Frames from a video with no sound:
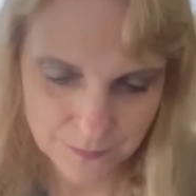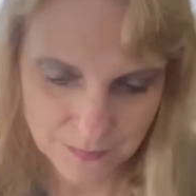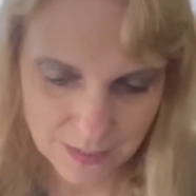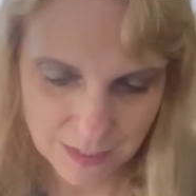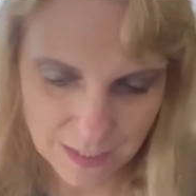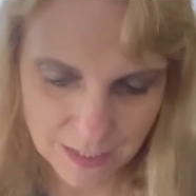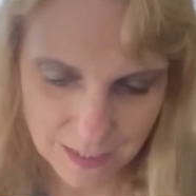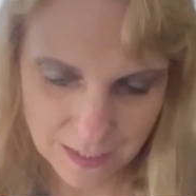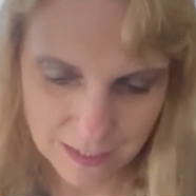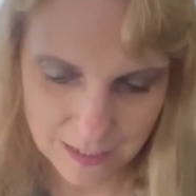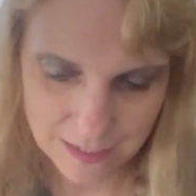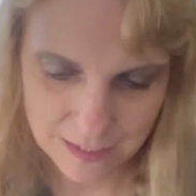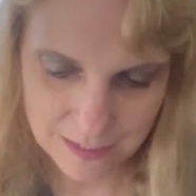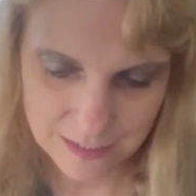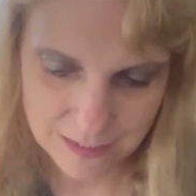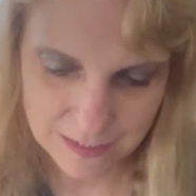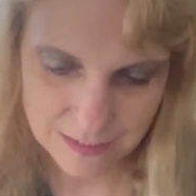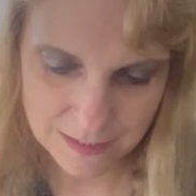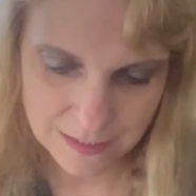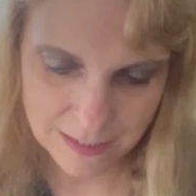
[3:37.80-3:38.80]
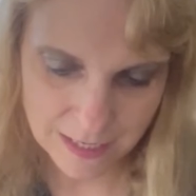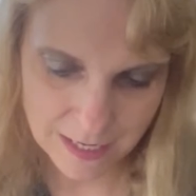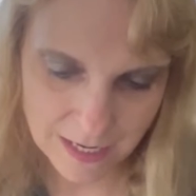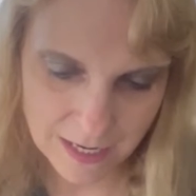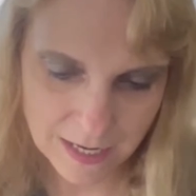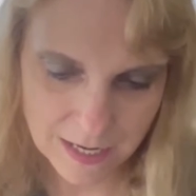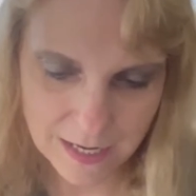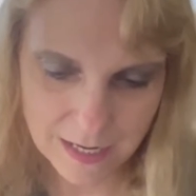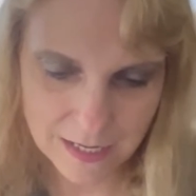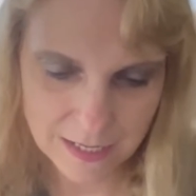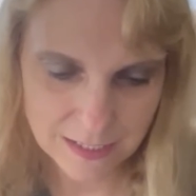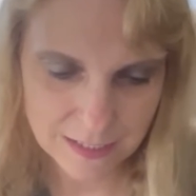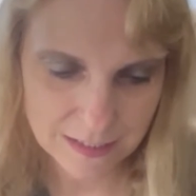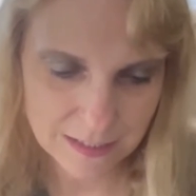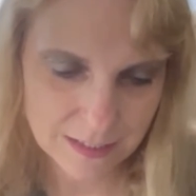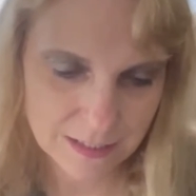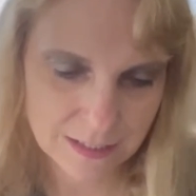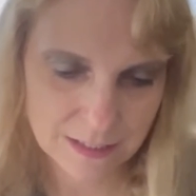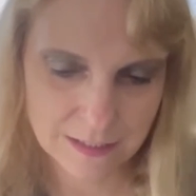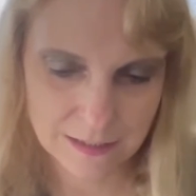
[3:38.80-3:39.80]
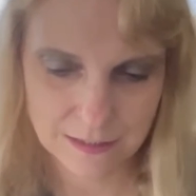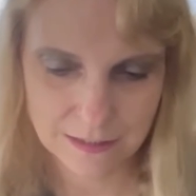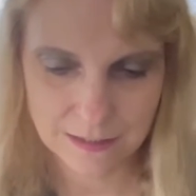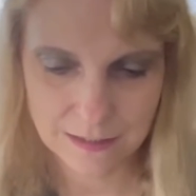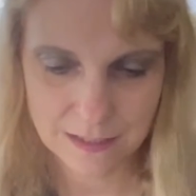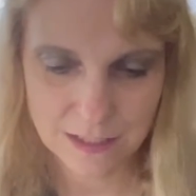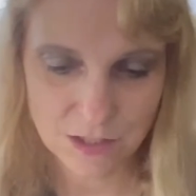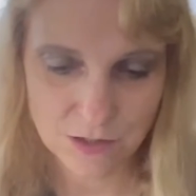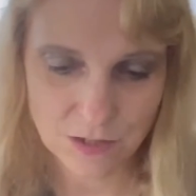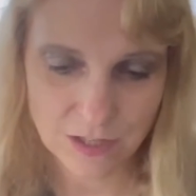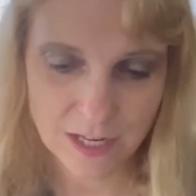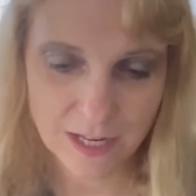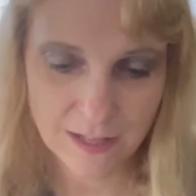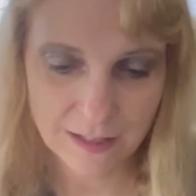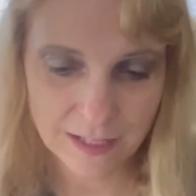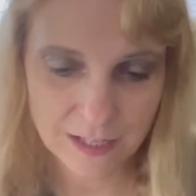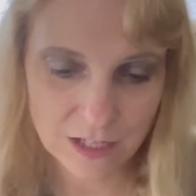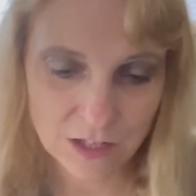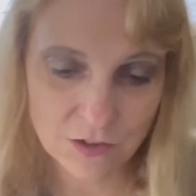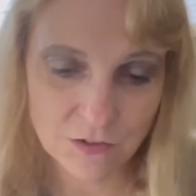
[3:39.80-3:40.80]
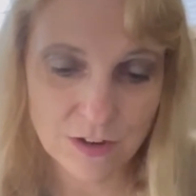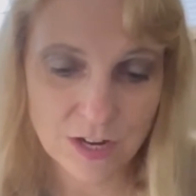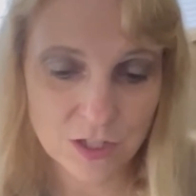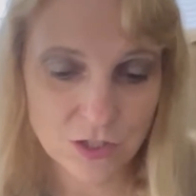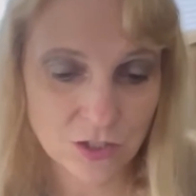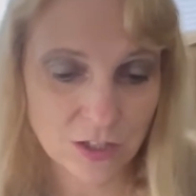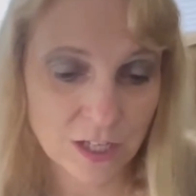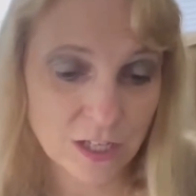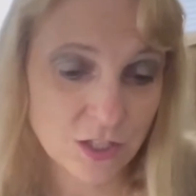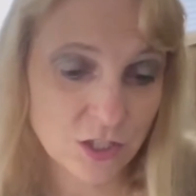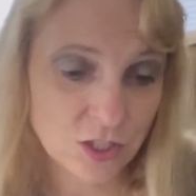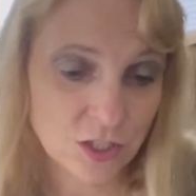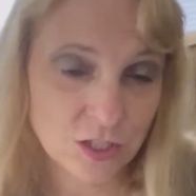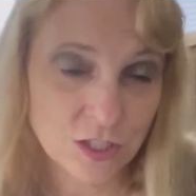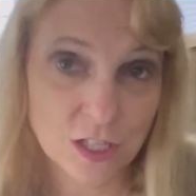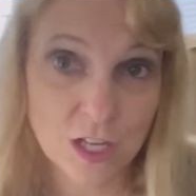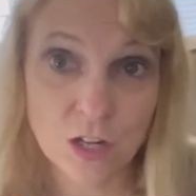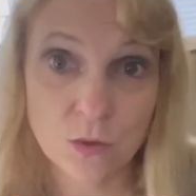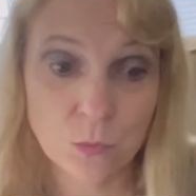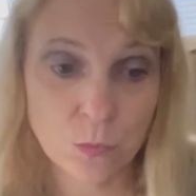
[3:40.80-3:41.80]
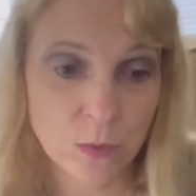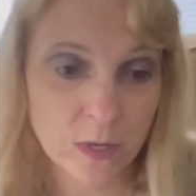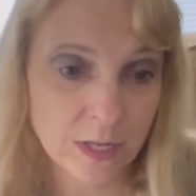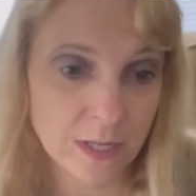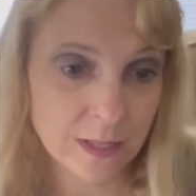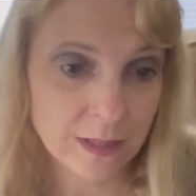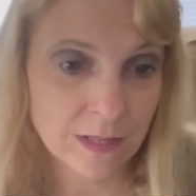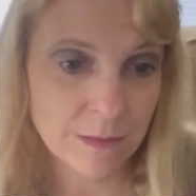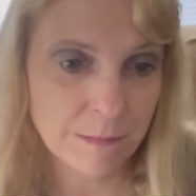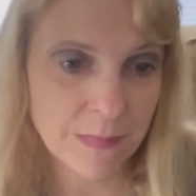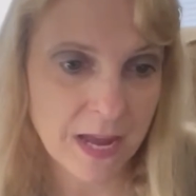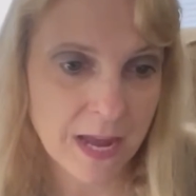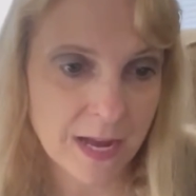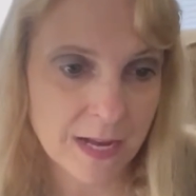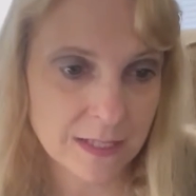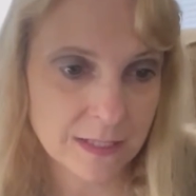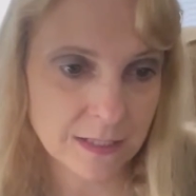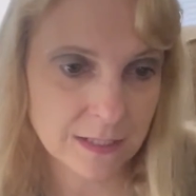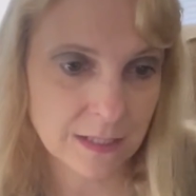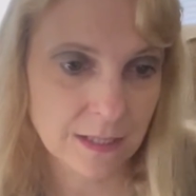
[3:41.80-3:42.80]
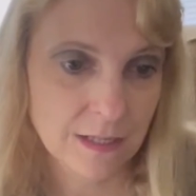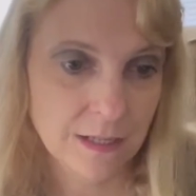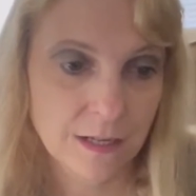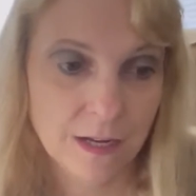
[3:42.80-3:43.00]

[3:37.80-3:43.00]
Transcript: And it says, Dear Kellie, congratulations on winning the mask.